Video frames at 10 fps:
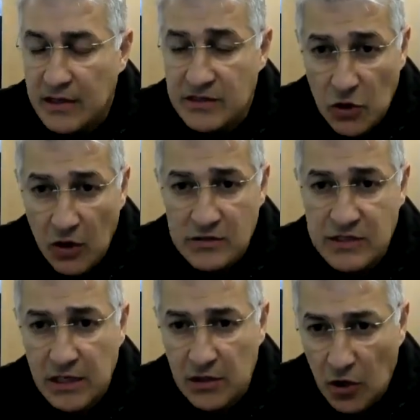is
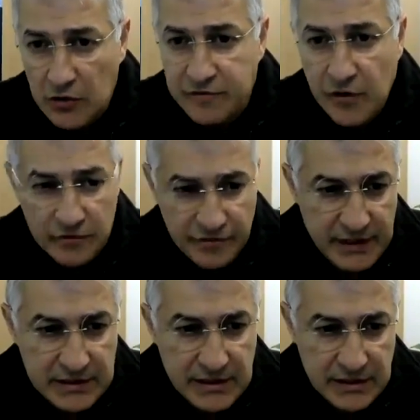causing a lot of
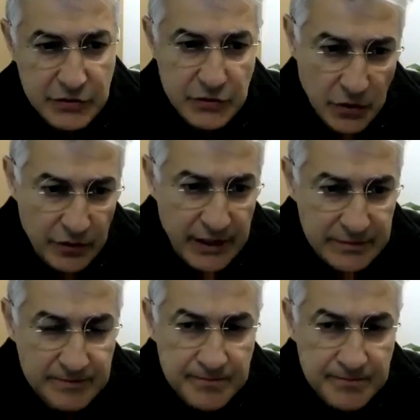conflict, and you know that.